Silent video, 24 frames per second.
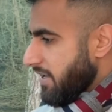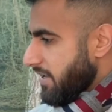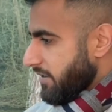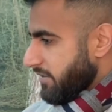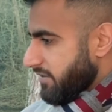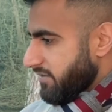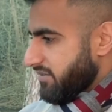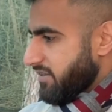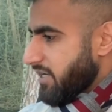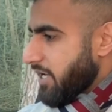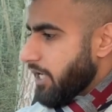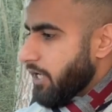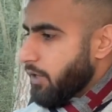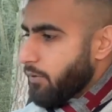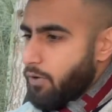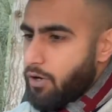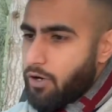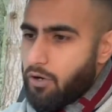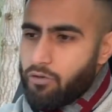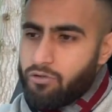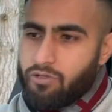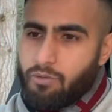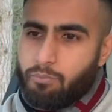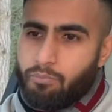the steering
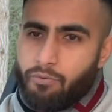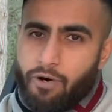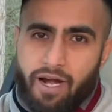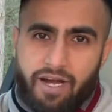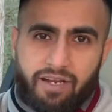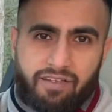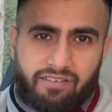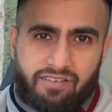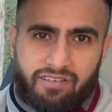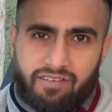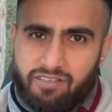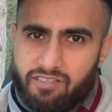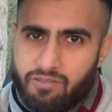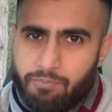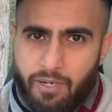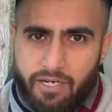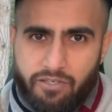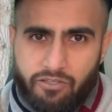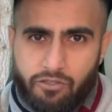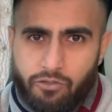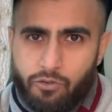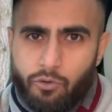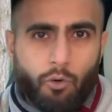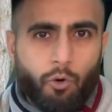wheel, the brakes, the
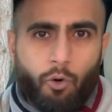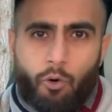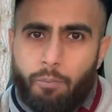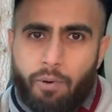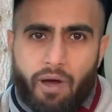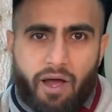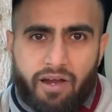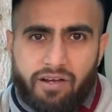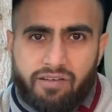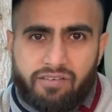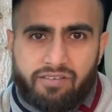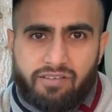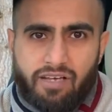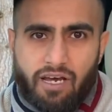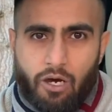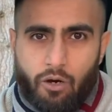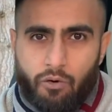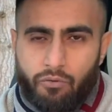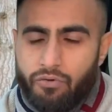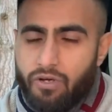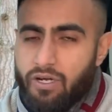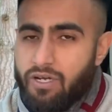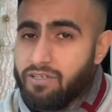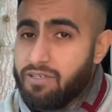suspension all by
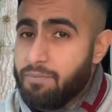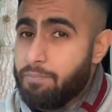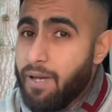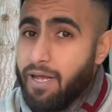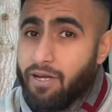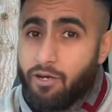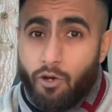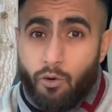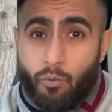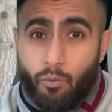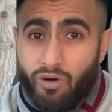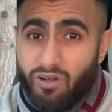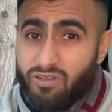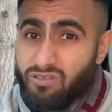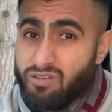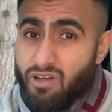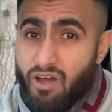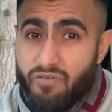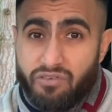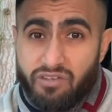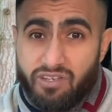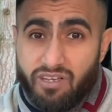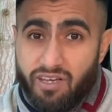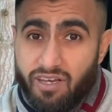itself depending on what
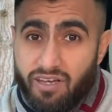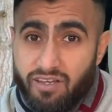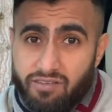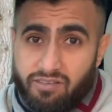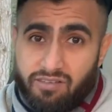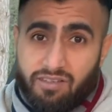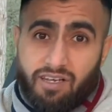surface it is,